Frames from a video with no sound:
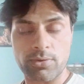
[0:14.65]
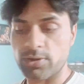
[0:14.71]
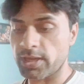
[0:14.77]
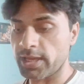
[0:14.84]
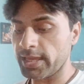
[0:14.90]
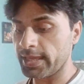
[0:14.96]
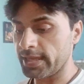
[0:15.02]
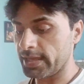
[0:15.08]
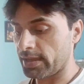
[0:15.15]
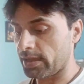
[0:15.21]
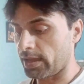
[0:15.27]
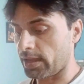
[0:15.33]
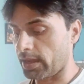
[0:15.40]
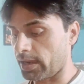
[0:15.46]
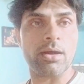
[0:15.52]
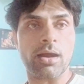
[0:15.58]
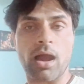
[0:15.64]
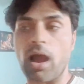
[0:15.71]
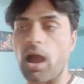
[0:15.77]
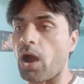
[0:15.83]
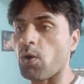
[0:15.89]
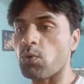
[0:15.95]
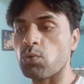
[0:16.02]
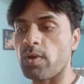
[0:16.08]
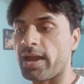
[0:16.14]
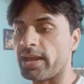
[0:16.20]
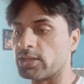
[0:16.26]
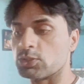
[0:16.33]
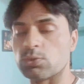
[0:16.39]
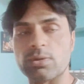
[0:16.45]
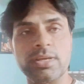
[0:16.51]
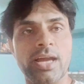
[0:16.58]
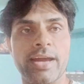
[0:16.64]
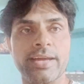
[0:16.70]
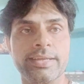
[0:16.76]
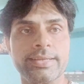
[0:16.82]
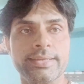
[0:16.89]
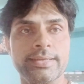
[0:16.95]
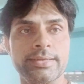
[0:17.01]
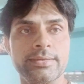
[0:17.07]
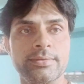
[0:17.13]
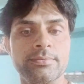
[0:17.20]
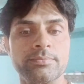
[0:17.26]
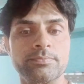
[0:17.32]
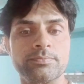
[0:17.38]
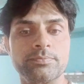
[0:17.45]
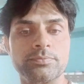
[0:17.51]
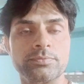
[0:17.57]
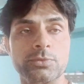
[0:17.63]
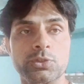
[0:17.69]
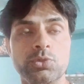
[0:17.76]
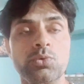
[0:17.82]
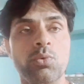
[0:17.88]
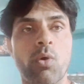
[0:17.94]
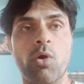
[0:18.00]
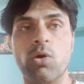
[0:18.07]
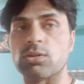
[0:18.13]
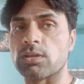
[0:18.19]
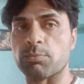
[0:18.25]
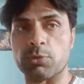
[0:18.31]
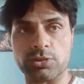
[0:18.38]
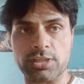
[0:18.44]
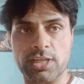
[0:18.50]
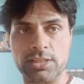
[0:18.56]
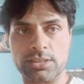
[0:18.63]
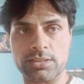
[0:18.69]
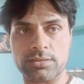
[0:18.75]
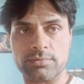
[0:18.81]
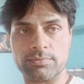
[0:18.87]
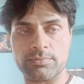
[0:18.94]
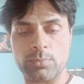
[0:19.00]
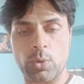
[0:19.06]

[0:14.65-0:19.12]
Okay, how actually I do all the process.